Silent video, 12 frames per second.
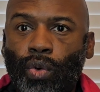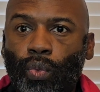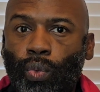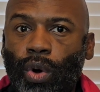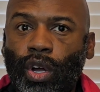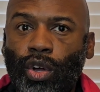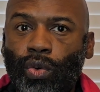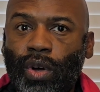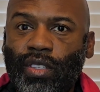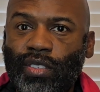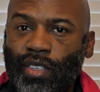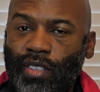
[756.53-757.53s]
We're
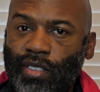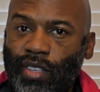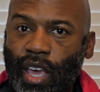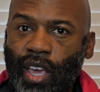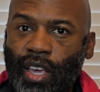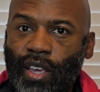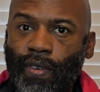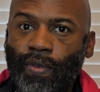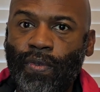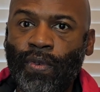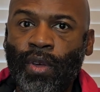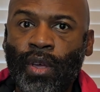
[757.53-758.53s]
going to
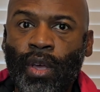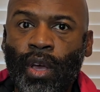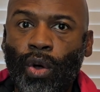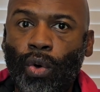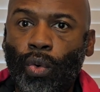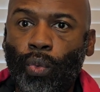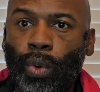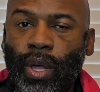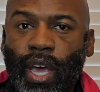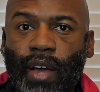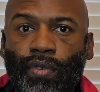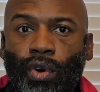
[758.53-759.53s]
save
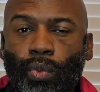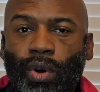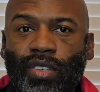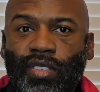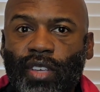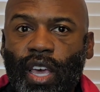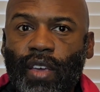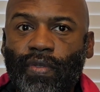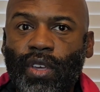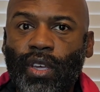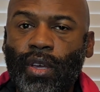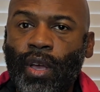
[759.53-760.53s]
whatever we're
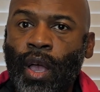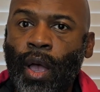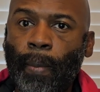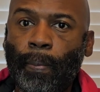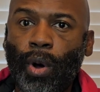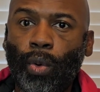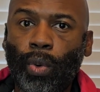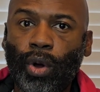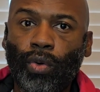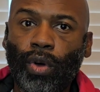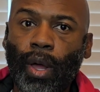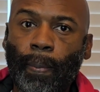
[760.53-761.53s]
saving, but
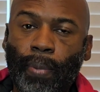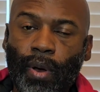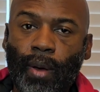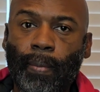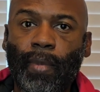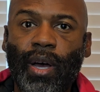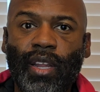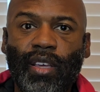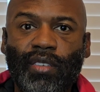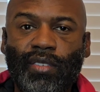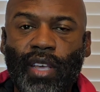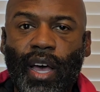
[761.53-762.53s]
we're going to put money
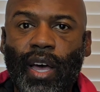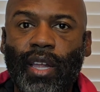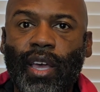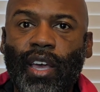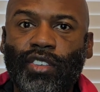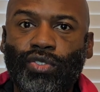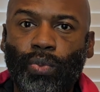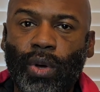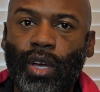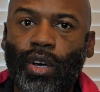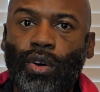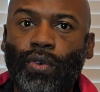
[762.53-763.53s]
aside as
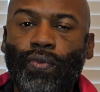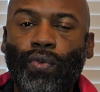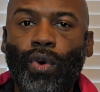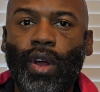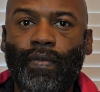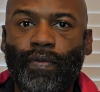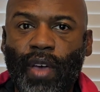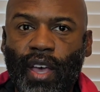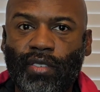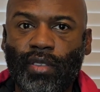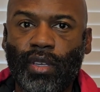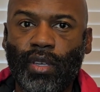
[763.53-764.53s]
well for
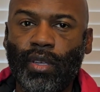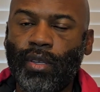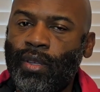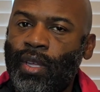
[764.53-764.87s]
investing.